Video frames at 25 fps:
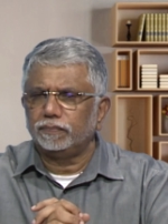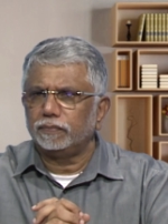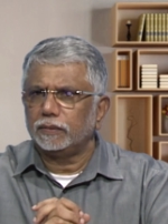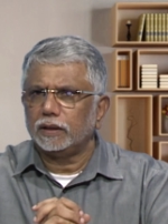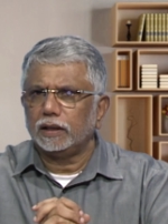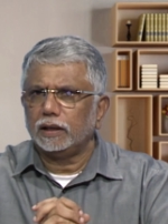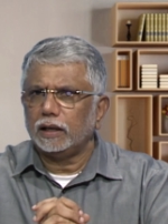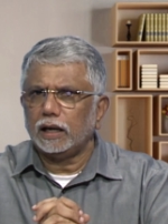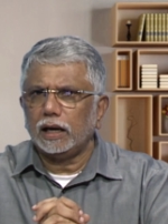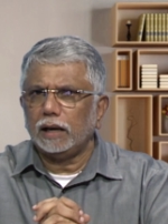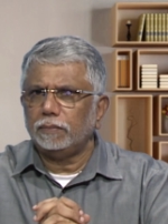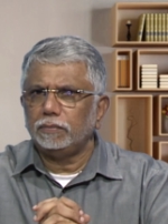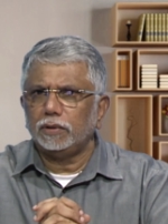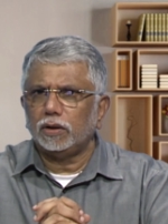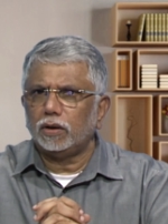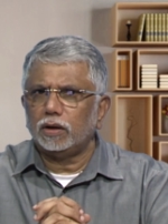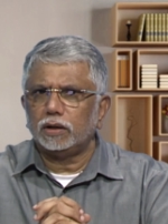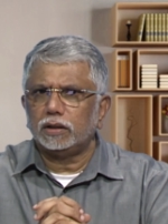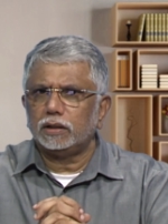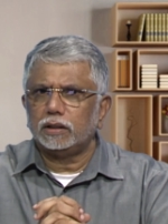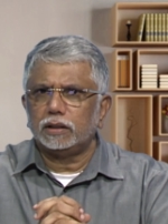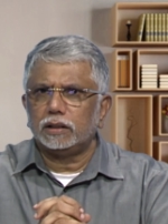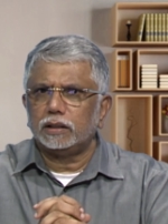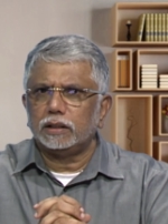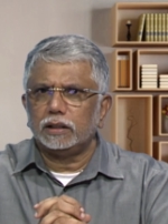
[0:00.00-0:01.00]
I am not
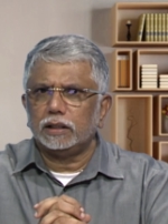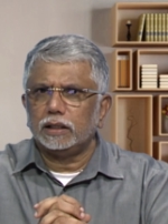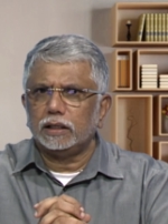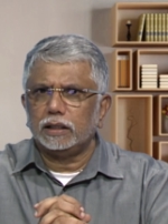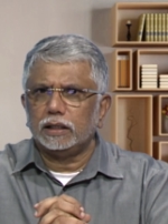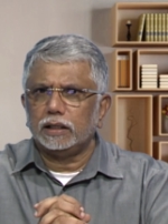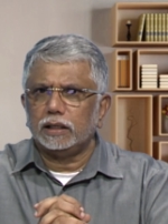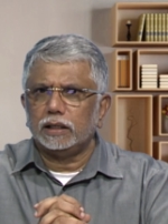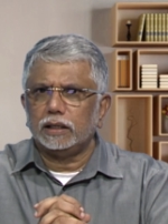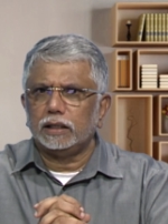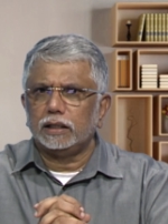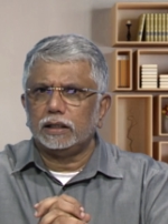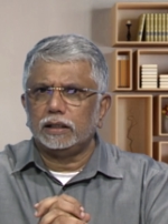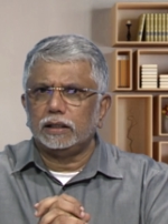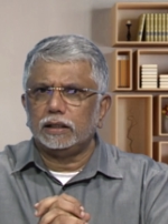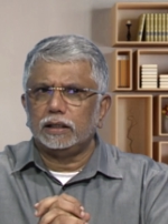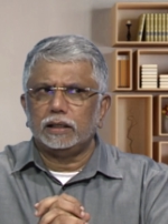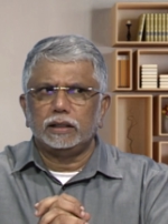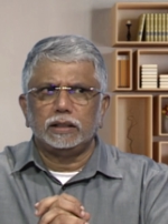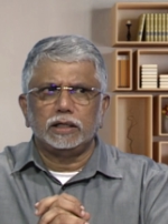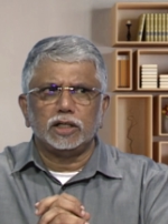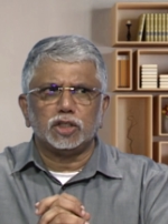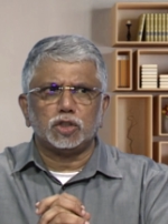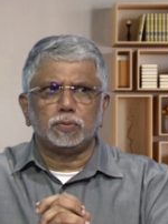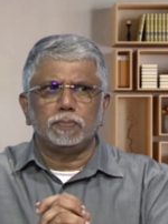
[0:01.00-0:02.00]
uh, uh,
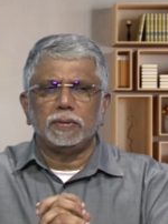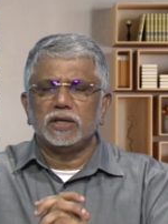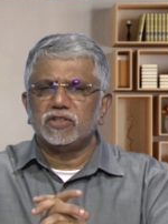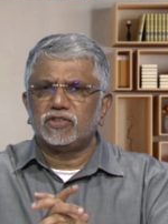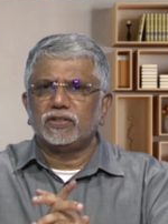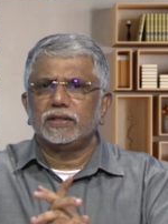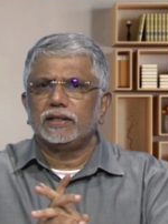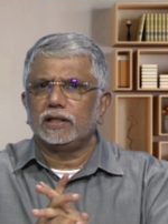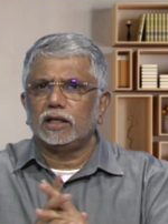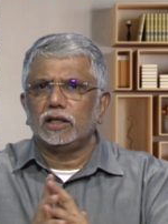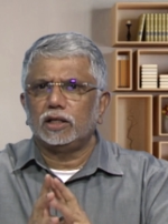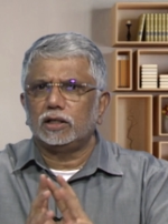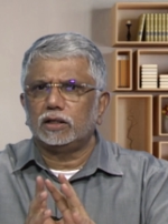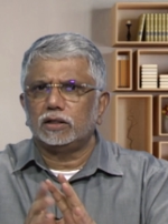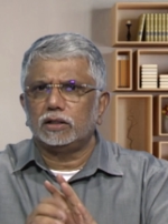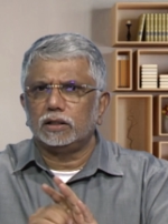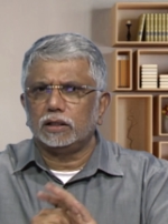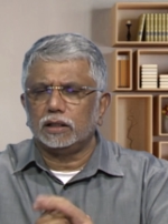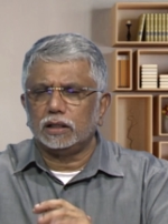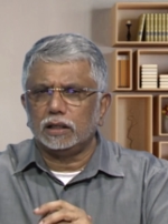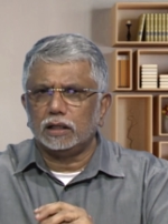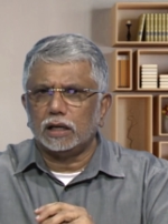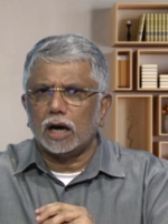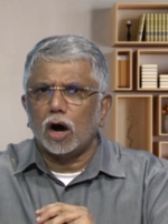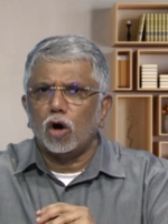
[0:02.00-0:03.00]
dismissing it
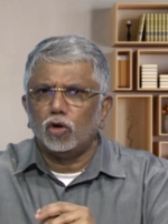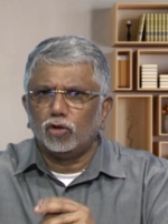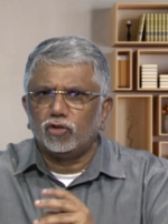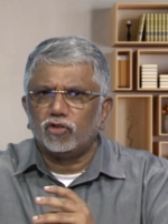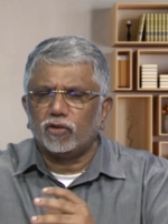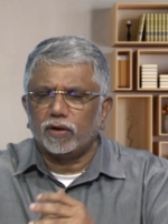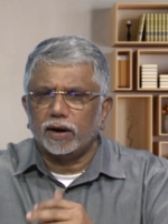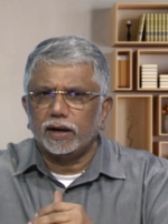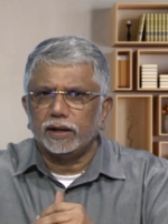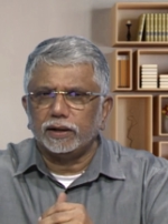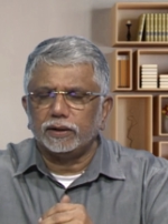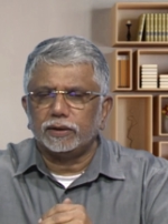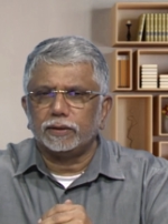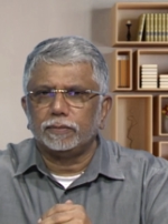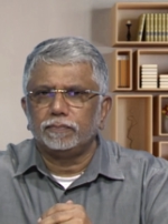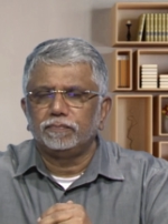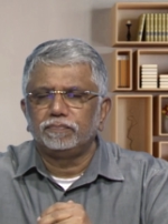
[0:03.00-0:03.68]
uh, outright.